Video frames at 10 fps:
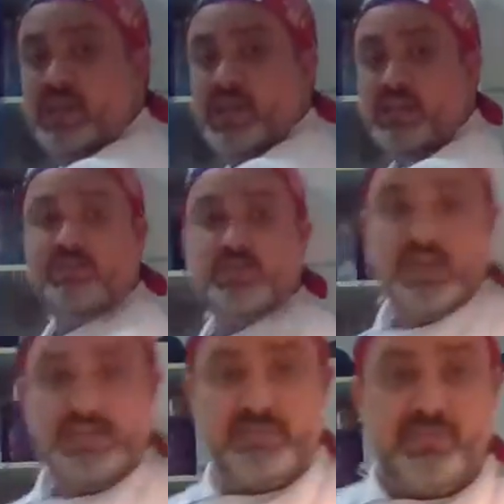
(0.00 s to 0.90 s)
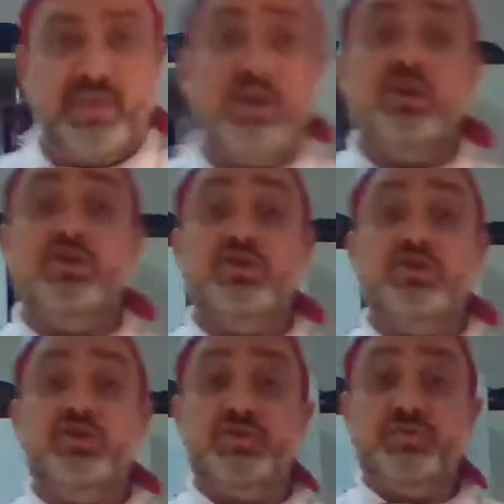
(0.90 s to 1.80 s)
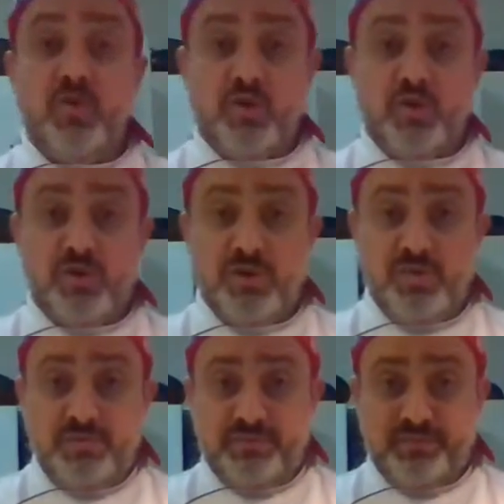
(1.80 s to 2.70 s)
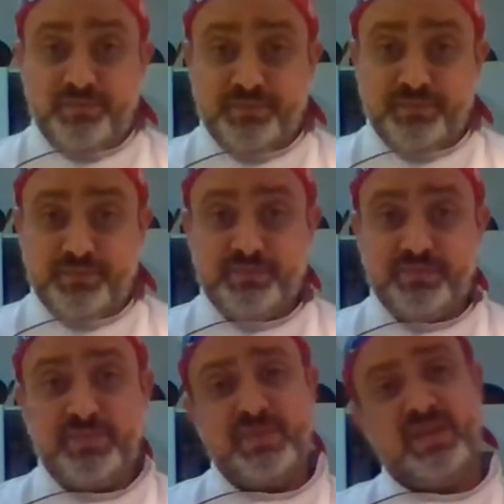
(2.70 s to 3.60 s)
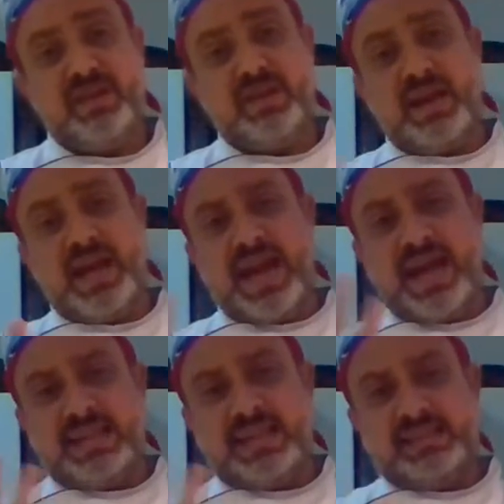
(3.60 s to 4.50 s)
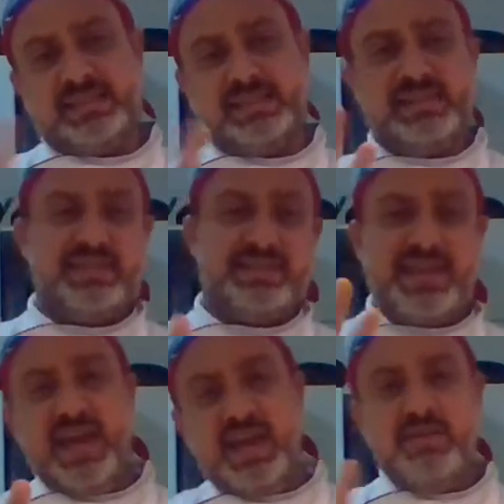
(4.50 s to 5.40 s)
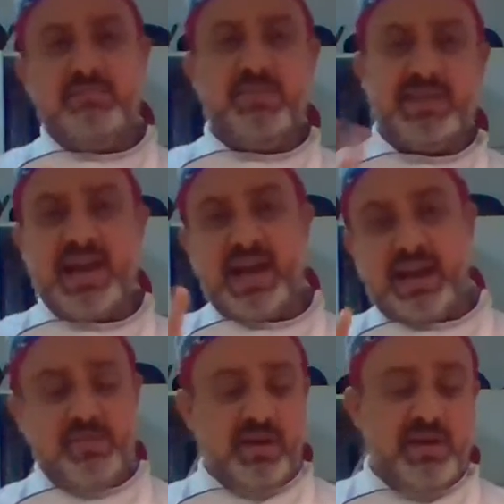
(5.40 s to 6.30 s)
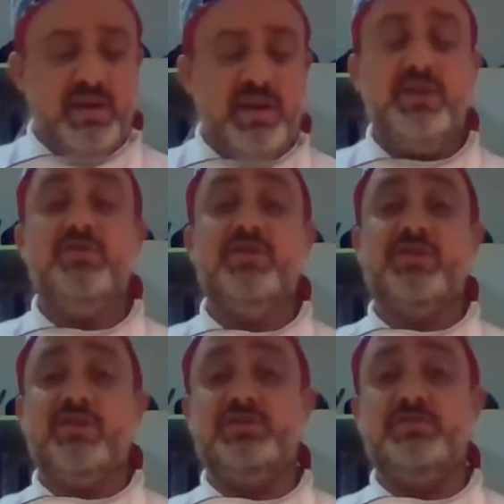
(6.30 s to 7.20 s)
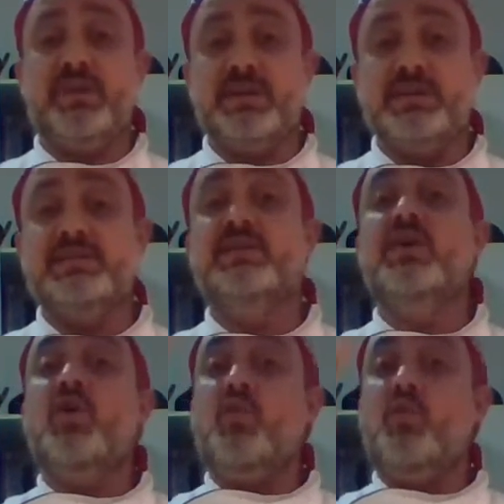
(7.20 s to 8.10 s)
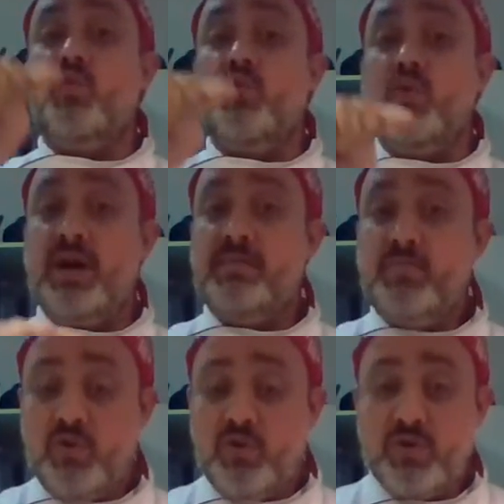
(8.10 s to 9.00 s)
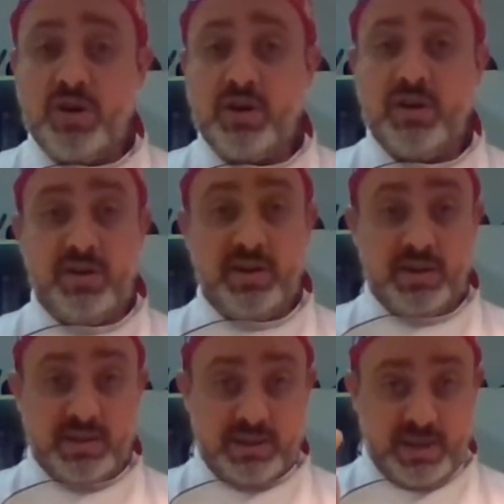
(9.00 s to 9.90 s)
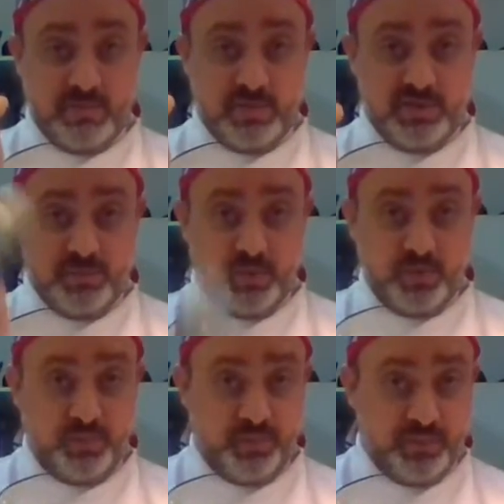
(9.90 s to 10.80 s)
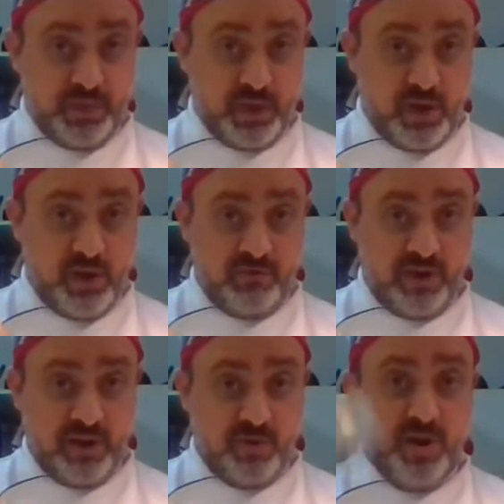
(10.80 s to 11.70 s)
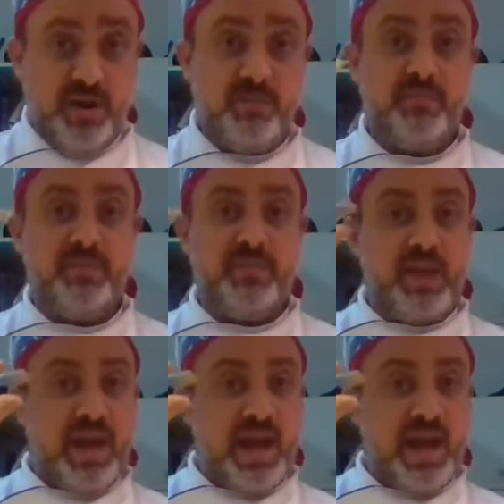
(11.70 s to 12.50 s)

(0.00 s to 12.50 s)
tablespoon of flour, a little water, and the mix. You are going to do that for 3 or 4 days, okay? And you are going to see